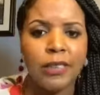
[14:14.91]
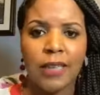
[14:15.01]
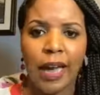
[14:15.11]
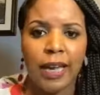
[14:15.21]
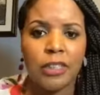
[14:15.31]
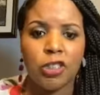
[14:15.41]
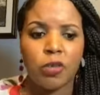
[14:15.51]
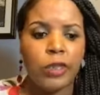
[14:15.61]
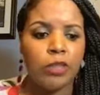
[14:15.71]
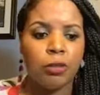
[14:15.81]
seconds to
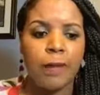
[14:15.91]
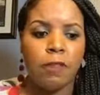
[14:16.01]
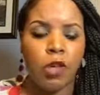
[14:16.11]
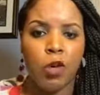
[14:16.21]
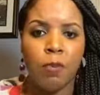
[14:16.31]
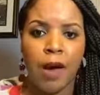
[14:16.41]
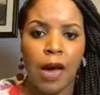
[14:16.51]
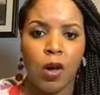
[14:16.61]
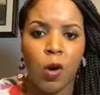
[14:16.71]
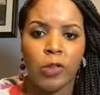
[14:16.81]
retrieve the
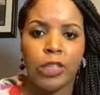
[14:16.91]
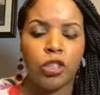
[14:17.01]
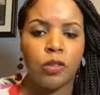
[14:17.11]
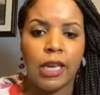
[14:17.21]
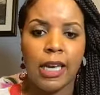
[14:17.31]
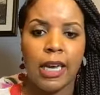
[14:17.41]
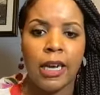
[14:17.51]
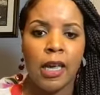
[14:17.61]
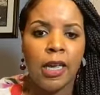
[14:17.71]
coupon code that you need